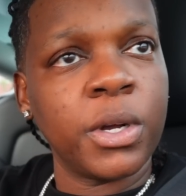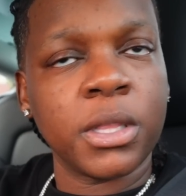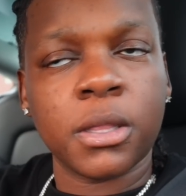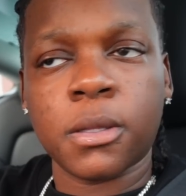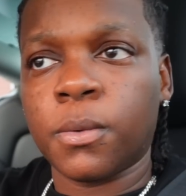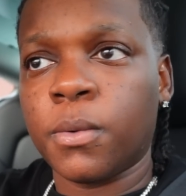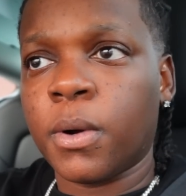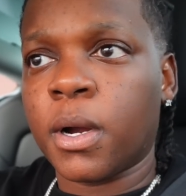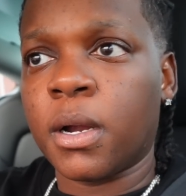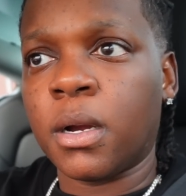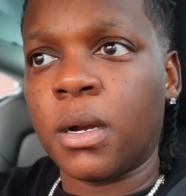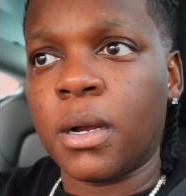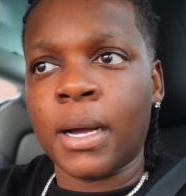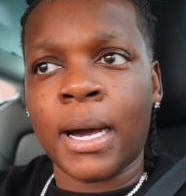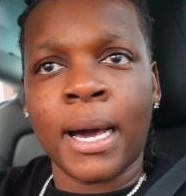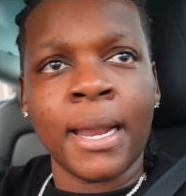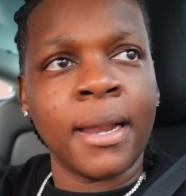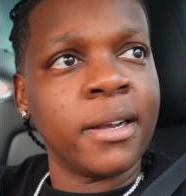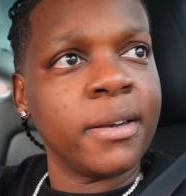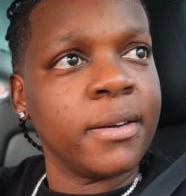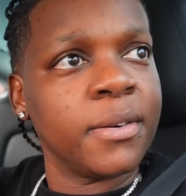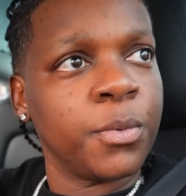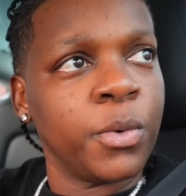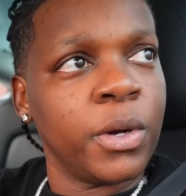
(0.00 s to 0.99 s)
went to work.
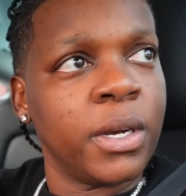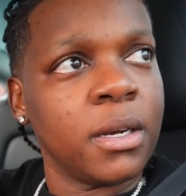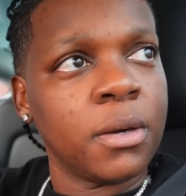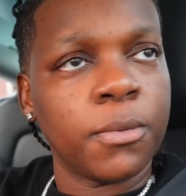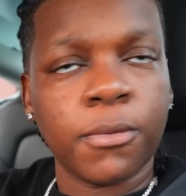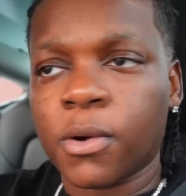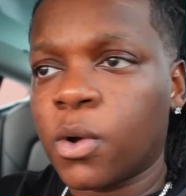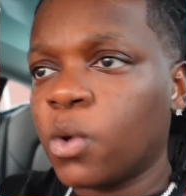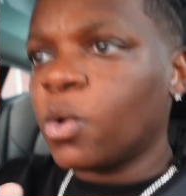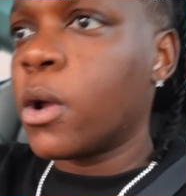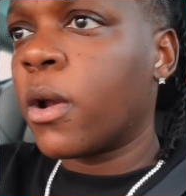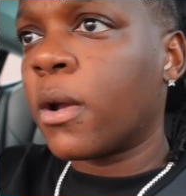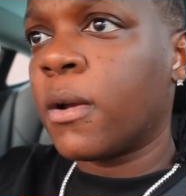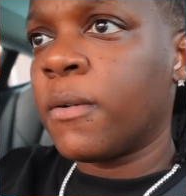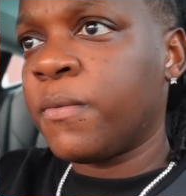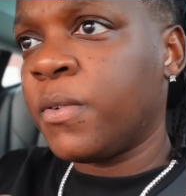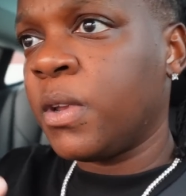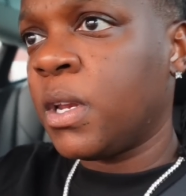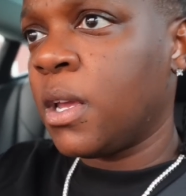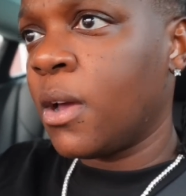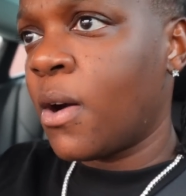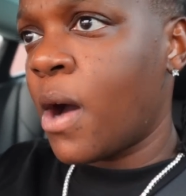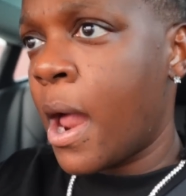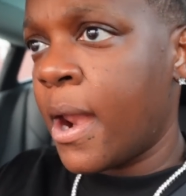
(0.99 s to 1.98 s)
I done went and recorded a
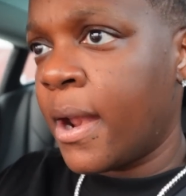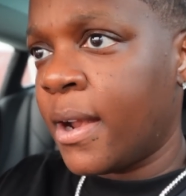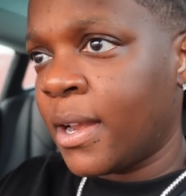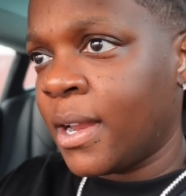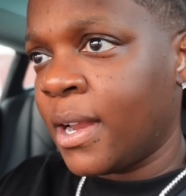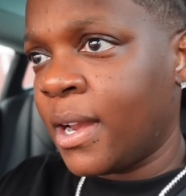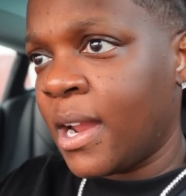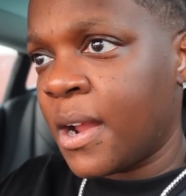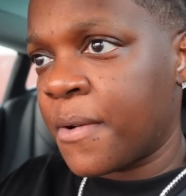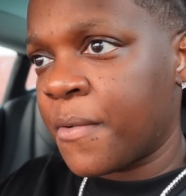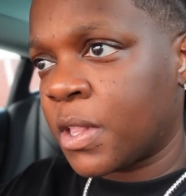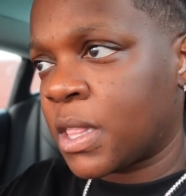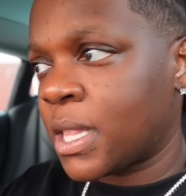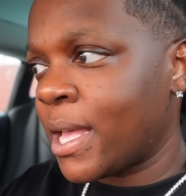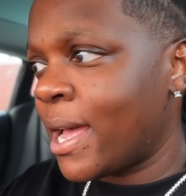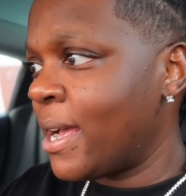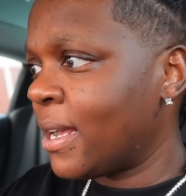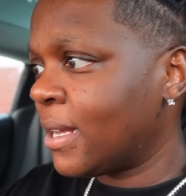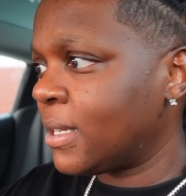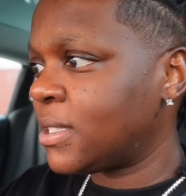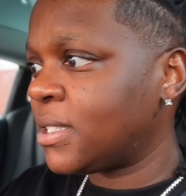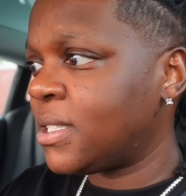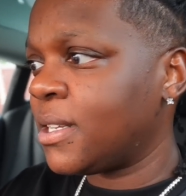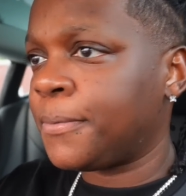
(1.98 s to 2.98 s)
video. I done did
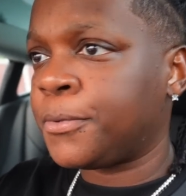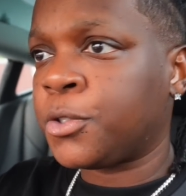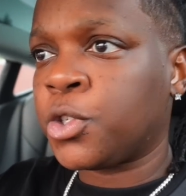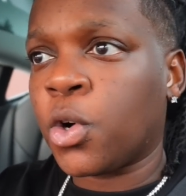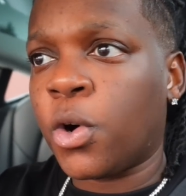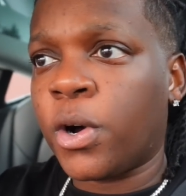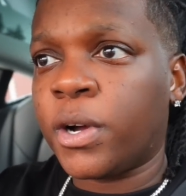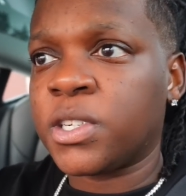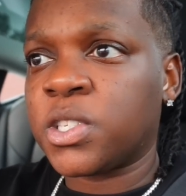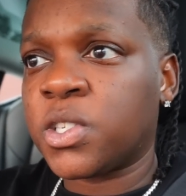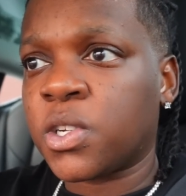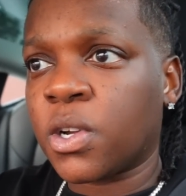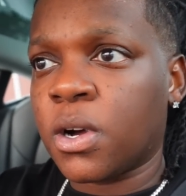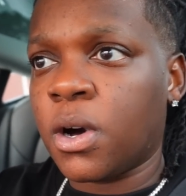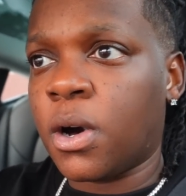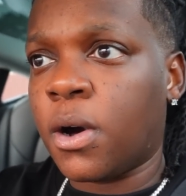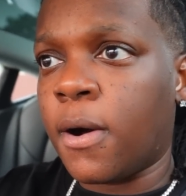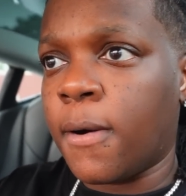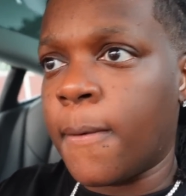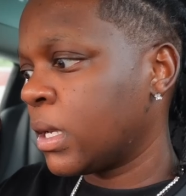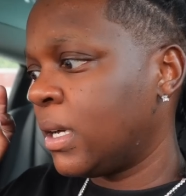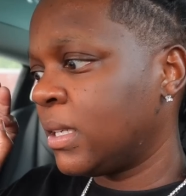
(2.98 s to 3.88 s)
everything except charge the car.